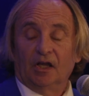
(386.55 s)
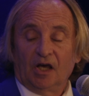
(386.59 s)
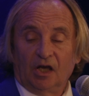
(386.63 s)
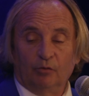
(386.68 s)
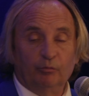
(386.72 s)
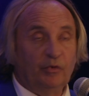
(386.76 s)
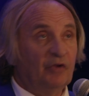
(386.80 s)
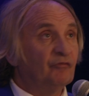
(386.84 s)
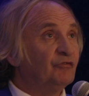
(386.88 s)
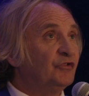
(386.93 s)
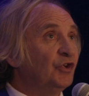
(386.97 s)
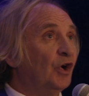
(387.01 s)

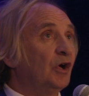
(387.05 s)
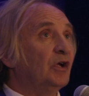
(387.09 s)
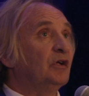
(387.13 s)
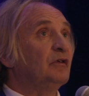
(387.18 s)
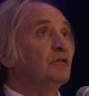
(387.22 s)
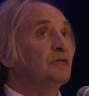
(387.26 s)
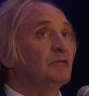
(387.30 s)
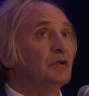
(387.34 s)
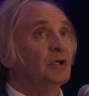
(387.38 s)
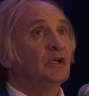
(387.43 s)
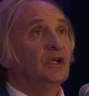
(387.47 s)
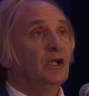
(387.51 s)
And we've
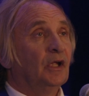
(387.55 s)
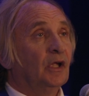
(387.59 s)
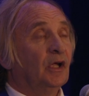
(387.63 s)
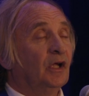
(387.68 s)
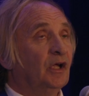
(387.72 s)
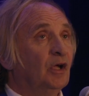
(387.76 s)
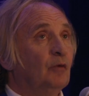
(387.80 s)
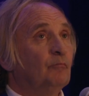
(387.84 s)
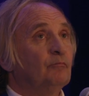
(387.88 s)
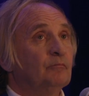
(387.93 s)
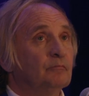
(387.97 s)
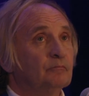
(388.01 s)
done
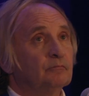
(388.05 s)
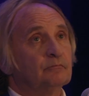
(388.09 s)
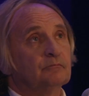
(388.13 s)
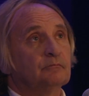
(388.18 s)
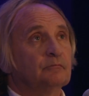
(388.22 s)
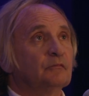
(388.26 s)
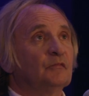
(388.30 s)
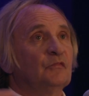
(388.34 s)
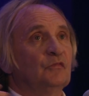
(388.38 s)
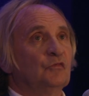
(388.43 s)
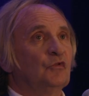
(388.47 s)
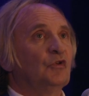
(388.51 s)

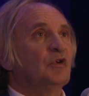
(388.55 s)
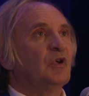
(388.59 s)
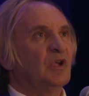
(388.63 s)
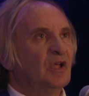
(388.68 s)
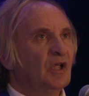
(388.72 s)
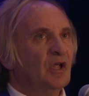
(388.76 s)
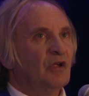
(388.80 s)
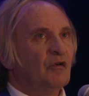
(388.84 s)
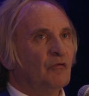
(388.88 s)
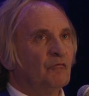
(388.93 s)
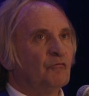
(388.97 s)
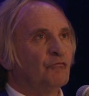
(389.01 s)
um,
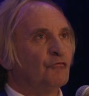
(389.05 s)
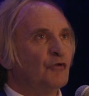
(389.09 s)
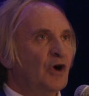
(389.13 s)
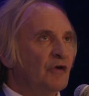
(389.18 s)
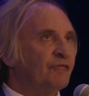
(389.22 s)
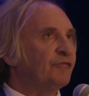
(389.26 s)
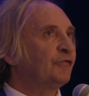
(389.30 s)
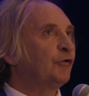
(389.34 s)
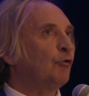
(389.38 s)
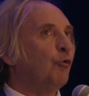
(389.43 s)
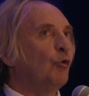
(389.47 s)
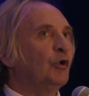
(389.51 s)

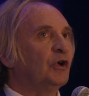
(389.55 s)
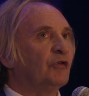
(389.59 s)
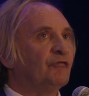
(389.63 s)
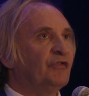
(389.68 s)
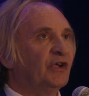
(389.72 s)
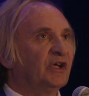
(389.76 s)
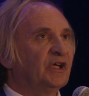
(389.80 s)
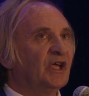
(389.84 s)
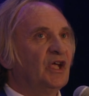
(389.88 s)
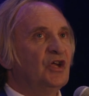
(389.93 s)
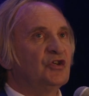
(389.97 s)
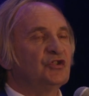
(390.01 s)
rough
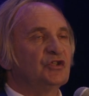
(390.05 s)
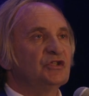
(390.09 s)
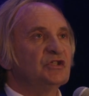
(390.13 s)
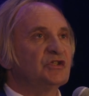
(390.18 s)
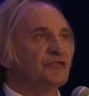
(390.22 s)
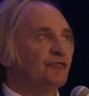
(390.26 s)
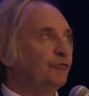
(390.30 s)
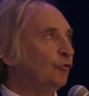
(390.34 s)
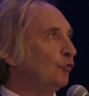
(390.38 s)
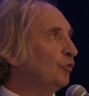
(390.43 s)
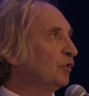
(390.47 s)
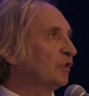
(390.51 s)

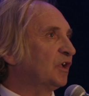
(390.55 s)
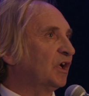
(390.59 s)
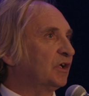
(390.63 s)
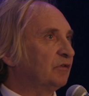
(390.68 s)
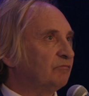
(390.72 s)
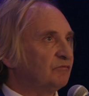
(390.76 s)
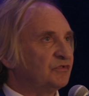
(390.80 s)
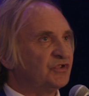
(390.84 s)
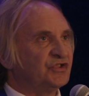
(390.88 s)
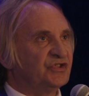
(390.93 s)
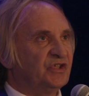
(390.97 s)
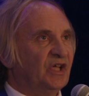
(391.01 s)
quantifications for
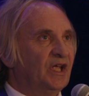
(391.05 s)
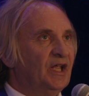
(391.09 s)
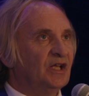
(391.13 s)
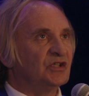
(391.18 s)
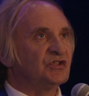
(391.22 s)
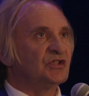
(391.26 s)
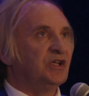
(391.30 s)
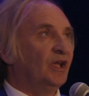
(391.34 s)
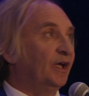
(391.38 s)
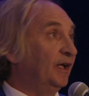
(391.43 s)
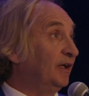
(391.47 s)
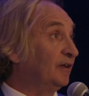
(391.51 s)

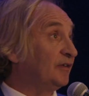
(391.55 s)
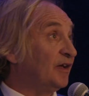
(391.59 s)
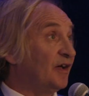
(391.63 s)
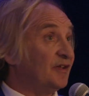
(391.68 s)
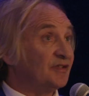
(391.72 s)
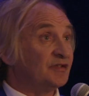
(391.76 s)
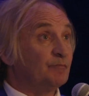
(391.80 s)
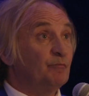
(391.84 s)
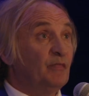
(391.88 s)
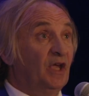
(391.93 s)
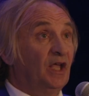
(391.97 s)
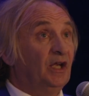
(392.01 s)
states like
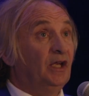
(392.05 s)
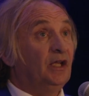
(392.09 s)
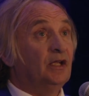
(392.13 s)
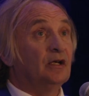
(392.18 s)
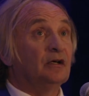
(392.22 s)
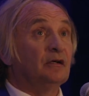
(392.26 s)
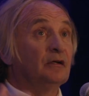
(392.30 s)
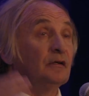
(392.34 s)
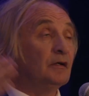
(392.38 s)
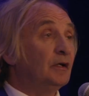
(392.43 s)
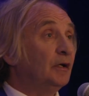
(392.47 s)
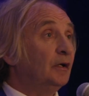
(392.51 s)

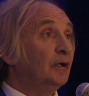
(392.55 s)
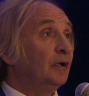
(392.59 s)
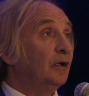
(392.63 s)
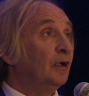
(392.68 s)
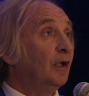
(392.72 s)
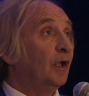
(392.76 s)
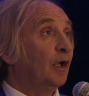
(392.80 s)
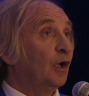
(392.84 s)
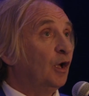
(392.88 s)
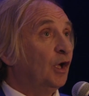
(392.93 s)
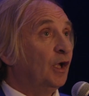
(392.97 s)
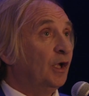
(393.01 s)
Tasmania.
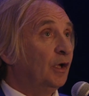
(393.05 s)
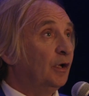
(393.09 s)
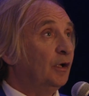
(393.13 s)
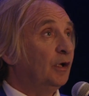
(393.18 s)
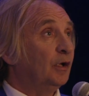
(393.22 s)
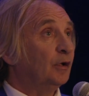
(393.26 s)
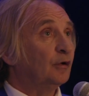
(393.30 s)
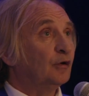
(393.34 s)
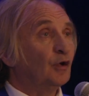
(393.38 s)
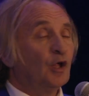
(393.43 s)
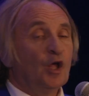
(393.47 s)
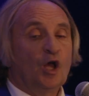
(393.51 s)

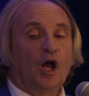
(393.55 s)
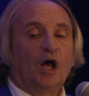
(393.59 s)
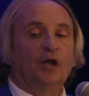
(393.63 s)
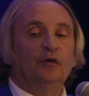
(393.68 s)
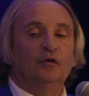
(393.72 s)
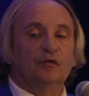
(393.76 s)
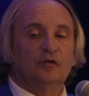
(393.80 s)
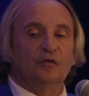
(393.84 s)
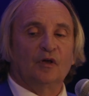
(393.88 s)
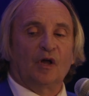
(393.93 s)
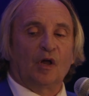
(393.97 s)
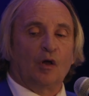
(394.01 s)
Uh,
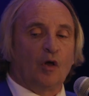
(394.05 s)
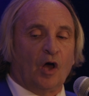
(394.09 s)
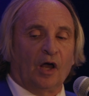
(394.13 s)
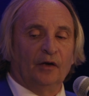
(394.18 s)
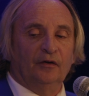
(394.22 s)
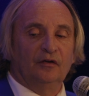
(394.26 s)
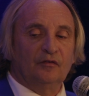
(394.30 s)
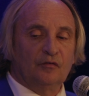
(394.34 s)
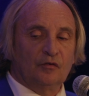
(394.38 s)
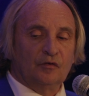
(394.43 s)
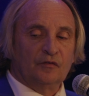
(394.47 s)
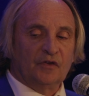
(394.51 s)
and,
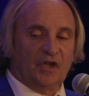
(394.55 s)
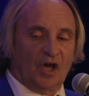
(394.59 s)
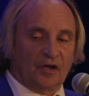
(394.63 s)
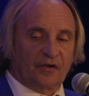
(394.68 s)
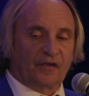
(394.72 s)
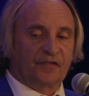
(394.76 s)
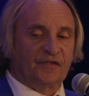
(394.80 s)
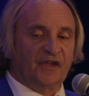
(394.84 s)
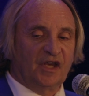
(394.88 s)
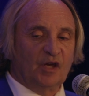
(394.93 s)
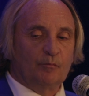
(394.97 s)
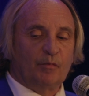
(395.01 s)
and the
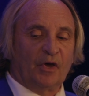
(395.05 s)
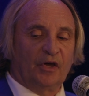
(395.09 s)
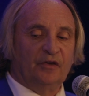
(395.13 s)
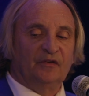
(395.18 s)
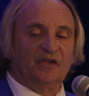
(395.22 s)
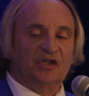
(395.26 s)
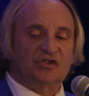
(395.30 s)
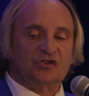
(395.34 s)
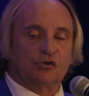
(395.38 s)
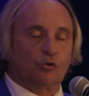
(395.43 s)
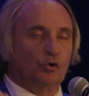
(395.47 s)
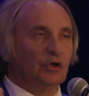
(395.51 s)
other thing
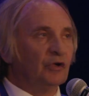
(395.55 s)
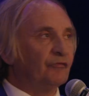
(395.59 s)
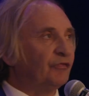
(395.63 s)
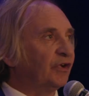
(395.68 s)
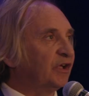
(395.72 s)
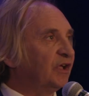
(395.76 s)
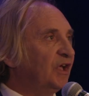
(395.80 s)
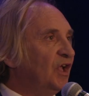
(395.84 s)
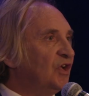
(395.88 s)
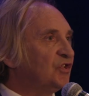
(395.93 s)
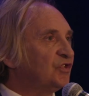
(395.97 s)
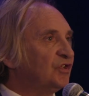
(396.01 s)
about this
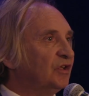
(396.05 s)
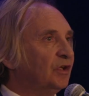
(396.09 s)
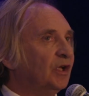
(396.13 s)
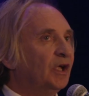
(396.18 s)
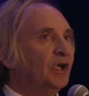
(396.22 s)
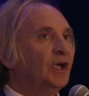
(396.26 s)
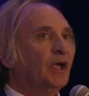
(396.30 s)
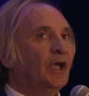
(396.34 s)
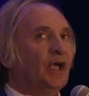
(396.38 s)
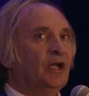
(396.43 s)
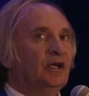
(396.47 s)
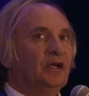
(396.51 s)

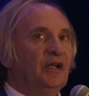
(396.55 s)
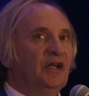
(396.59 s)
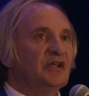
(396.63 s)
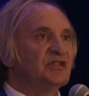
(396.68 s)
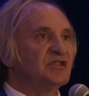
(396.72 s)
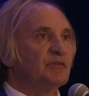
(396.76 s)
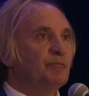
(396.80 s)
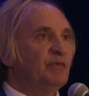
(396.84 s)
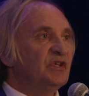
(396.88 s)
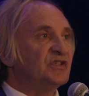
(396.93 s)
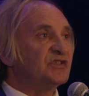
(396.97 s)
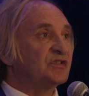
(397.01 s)
quantification, it
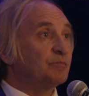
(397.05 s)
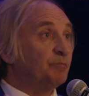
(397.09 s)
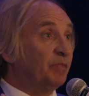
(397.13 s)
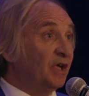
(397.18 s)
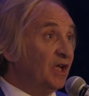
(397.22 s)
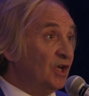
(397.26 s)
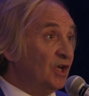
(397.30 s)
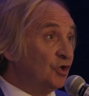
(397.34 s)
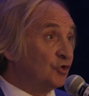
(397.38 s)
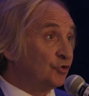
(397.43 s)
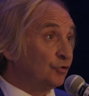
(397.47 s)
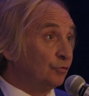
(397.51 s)
needs to be
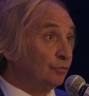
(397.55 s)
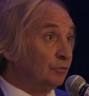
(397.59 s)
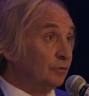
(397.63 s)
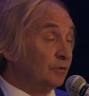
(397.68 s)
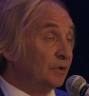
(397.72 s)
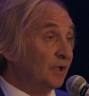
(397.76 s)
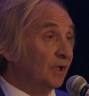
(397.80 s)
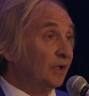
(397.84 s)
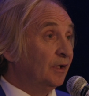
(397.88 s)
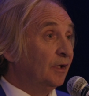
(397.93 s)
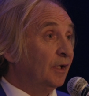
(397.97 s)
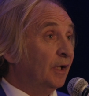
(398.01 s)
spatial,
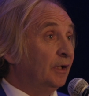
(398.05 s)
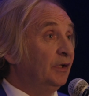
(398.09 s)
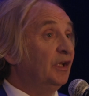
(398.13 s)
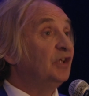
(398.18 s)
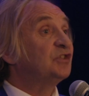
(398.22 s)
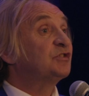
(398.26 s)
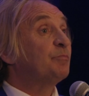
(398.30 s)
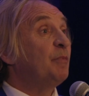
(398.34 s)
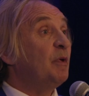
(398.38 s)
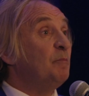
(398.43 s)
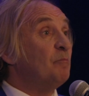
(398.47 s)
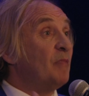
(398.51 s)
it
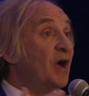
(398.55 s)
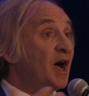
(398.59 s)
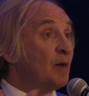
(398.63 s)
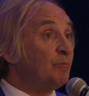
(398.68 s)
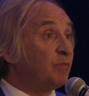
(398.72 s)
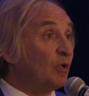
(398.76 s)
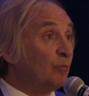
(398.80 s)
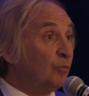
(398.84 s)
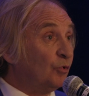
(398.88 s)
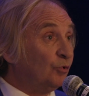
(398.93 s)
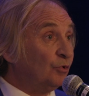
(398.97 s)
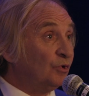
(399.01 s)
needs to be
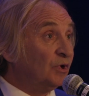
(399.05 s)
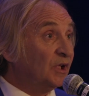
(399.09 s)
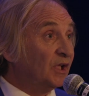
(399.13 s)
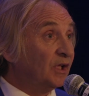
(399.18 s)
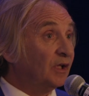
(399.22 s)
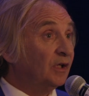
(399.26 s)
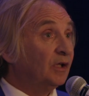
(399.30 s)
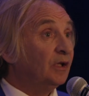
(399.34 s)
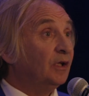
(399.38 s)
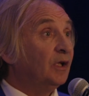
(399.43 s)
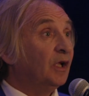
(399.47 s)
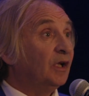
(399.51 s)
mappable,
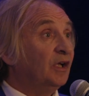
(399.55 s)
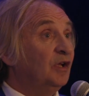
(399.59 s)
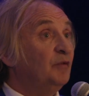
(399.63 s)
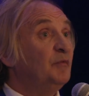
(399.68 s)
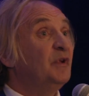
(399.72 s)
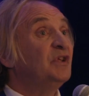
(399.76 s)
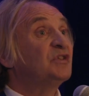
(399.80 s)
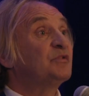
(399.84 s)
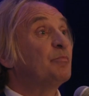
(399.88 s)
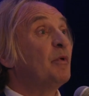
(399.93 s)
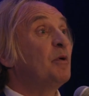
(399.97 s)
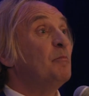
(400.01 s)
and it
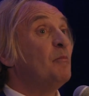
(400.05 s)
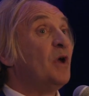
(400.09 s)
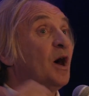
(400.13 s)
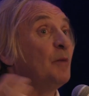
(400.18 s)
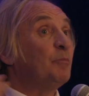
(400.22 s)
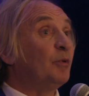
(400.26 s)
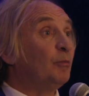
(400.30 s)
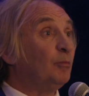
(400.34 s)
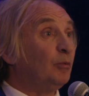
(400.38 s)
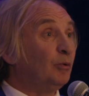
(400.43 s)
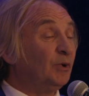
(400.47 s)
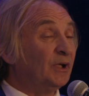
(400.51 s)
needs to be
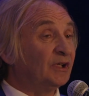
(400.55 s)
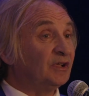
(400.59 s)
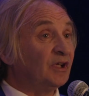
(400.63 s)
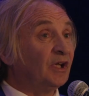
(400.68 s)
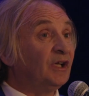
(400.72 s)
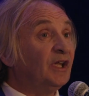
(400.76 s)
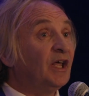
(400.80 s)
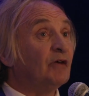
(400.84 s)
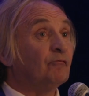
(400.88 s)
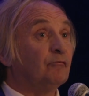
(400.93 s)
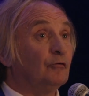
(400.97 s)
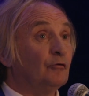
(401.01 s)
mappable at the
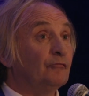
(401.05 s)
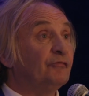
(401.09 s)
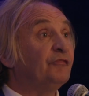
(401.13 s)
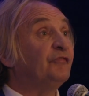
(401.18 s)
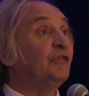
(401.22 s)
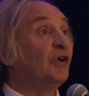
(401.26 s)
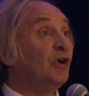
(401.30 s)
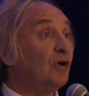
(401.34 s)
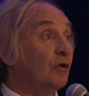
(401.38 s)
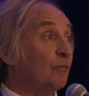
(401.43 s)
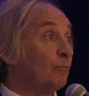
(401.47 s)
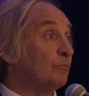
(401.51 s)
level of
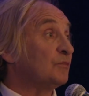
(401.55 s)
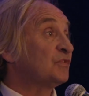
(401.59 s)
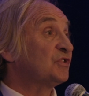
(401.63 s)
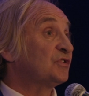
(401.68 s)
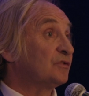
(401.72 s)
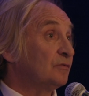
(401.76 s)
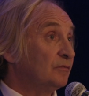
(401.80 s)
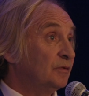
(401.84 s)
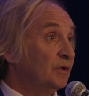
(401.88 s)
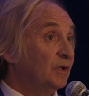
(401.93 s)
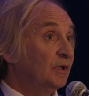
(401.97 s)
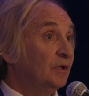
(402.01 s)

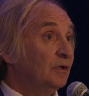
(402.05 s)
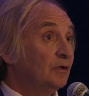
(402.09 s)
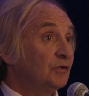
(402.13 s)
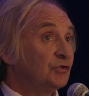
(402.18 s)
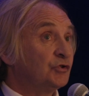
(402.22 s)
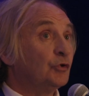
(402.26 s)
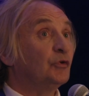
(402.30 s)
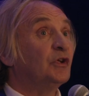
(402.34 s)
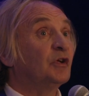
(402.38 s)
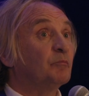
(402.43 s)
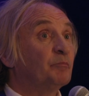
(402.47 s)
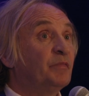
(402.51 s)
farms
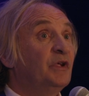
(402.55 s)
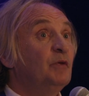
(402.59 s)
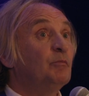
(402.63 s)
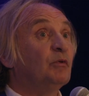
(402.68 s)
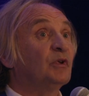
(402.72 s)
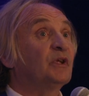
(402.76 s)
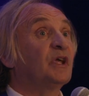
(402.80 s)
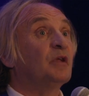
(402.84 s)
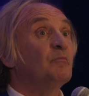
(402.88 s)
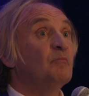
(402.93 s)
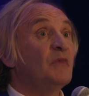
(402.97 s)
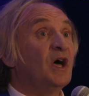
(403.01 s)
so that people
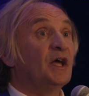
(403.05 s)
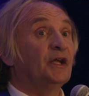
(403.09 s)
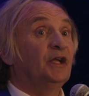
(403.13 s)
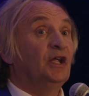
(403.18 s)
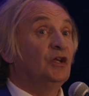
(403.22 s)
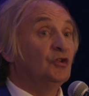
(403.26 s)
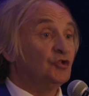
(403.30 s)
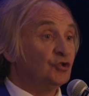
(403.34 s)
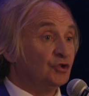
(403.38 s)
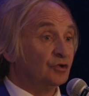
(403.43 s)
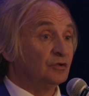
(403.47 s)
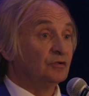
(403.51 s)
can
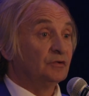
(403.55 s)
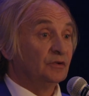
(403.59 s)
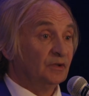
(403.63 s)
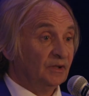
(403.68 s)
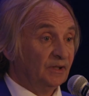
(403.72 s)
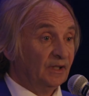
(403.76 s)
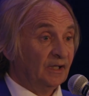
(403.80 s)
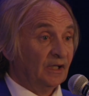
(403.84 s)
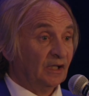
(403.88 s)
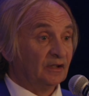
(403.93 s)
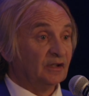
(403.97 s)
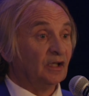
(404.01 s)
manage
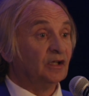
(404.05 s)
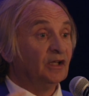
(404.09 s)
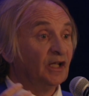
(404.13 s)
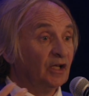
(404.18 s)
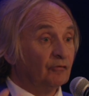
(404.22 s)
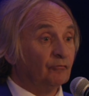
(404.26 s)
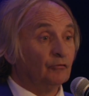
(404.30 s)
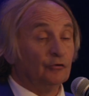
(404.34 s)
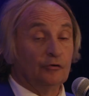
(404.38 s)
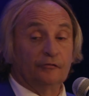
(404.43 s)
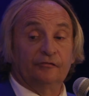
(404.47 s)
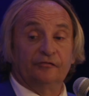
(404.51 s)
at the
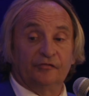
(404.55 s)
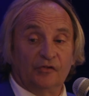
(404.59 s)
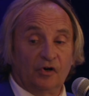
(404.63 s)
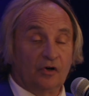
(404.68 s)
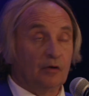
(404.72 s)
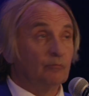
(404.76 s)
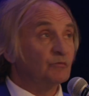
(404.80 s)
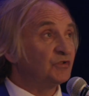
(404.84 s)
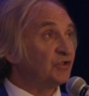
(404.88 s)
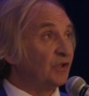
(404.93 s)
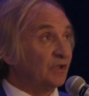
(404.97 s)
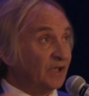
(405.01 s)
level of
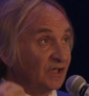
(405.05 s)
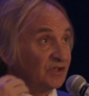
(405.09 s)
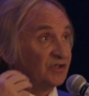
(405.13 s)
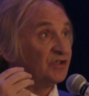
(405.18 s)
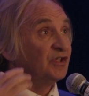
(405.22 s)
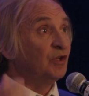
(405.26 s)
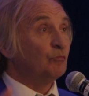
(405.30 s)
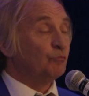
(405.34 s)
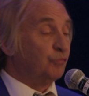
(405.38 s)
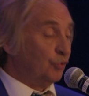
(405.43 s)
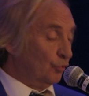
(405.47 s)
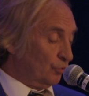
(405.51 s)
farms. So that's
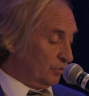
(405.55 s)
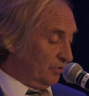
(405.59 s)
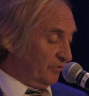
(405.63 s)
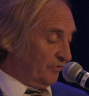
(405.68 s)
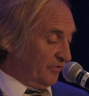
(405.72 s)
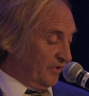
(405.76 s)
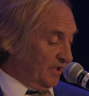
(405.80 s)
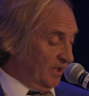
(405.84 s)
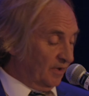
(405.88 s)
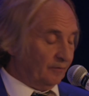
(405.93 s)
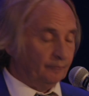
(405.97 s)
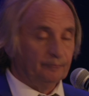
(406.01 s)
the
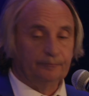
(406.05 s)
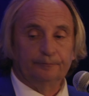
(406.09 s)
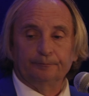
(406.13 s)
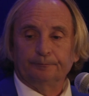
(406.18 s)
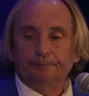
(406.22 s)
important thing.